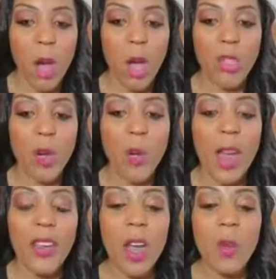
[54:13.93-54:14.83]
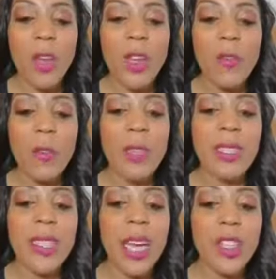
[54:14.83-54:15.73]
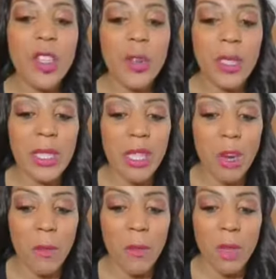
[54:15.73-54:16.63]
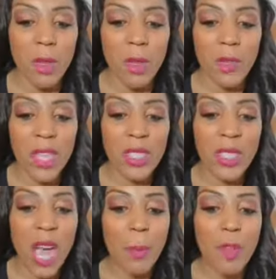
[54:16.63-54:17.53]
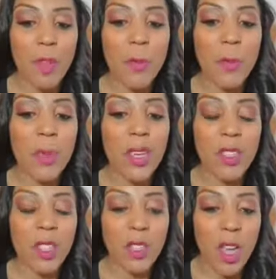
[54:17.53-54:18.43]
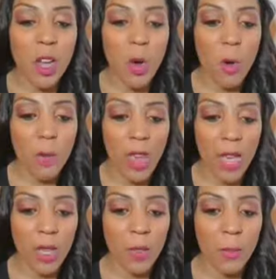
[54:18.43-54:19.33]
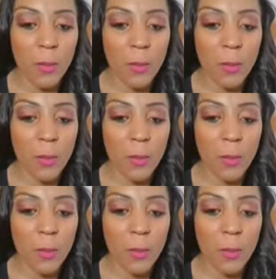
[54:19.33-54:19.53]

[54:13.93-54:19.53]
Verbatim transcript: Also, write down what have you been telling yourself that's stopping you from getting to that goal, Fallon.